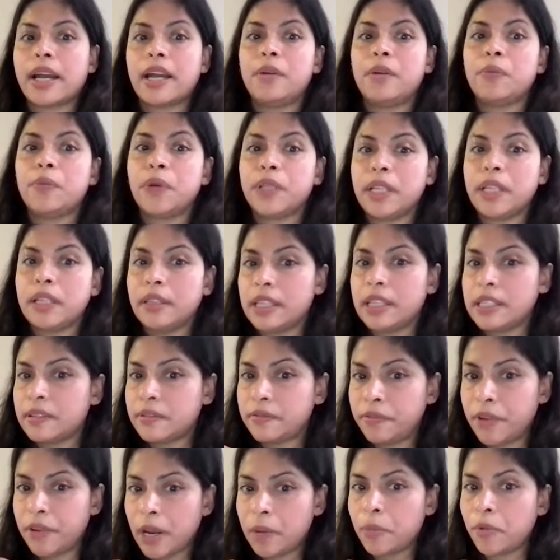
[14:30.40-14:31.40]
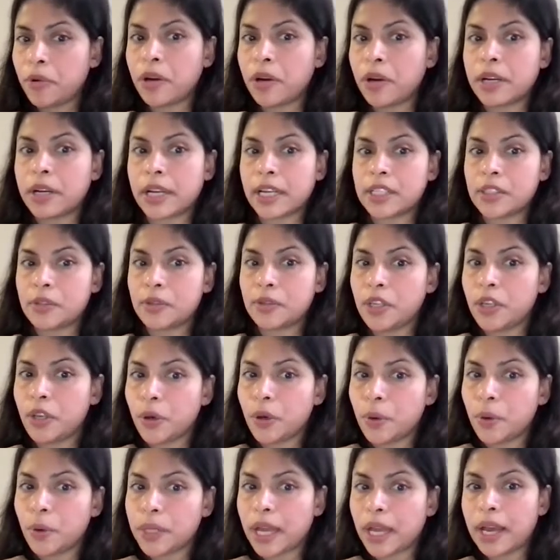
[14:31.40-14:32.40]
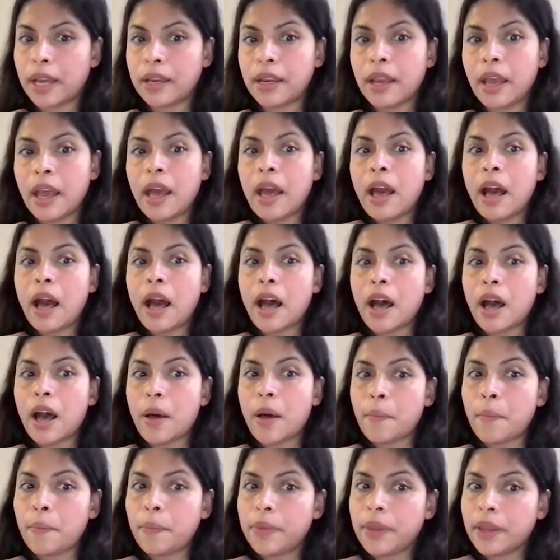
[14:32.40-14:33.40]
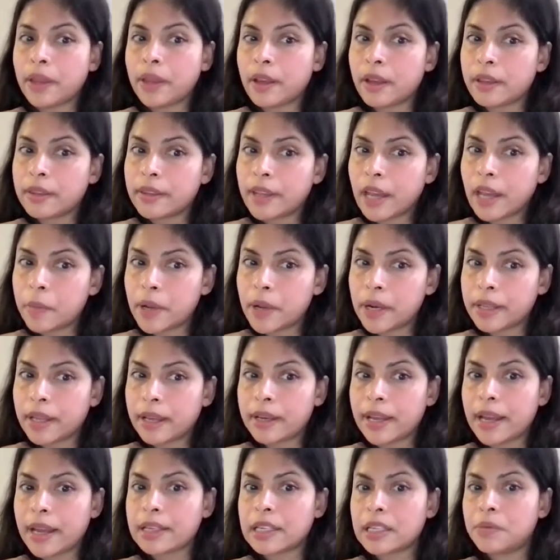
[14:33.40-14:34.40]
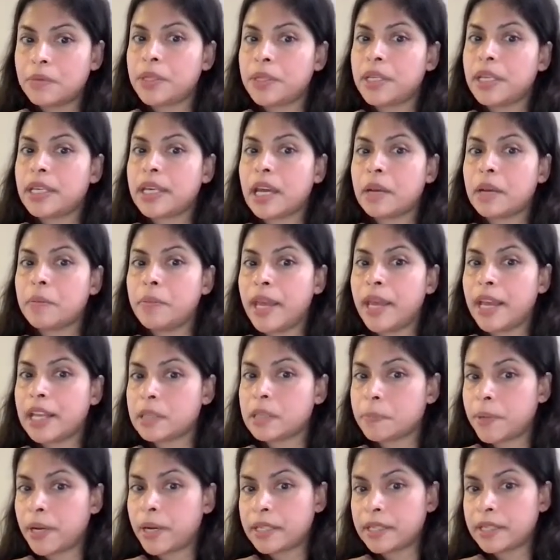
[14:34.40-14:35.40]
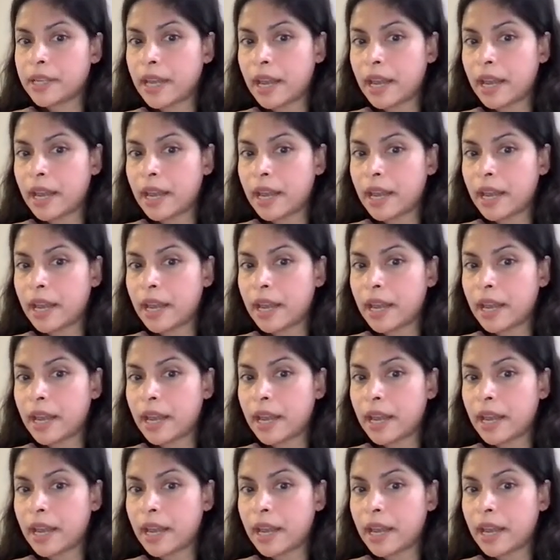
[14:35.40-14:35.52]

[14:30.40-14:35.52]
and within this framework, as we know that the thermal conductivity can be expressed